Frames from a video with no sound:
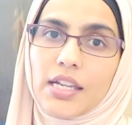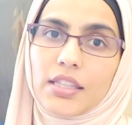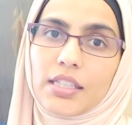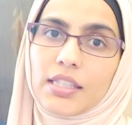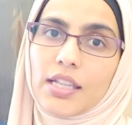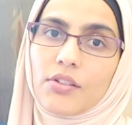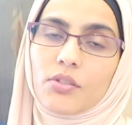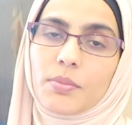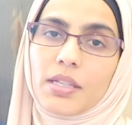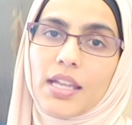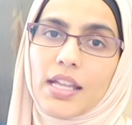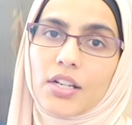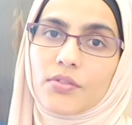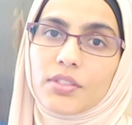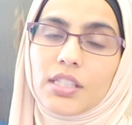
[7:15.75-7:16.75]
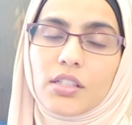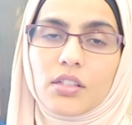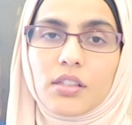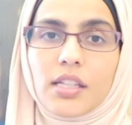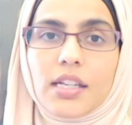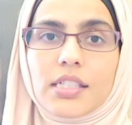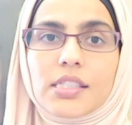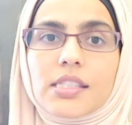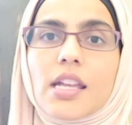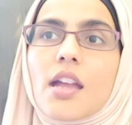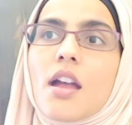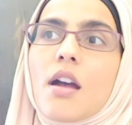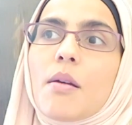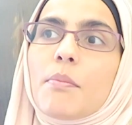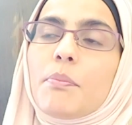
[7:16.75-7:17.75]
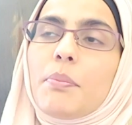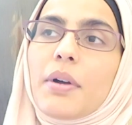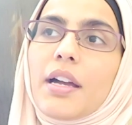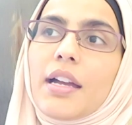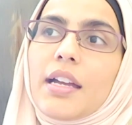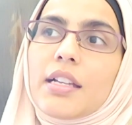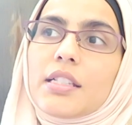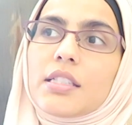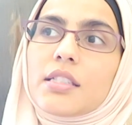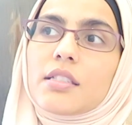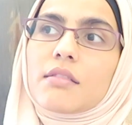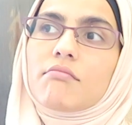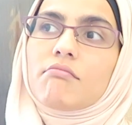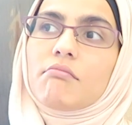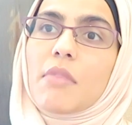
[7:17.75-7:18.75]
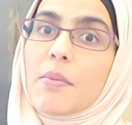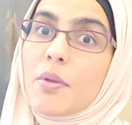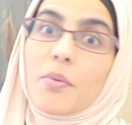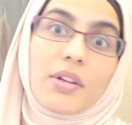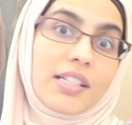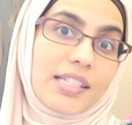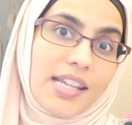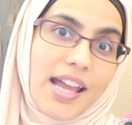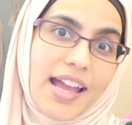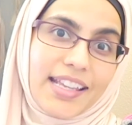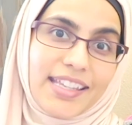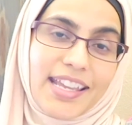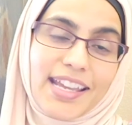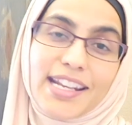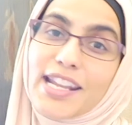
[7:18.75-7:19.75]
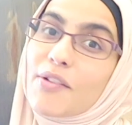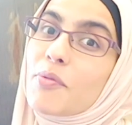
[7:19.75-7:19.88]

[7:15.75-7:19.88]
I think that would be kind of ridiculous, but maybe one day I can.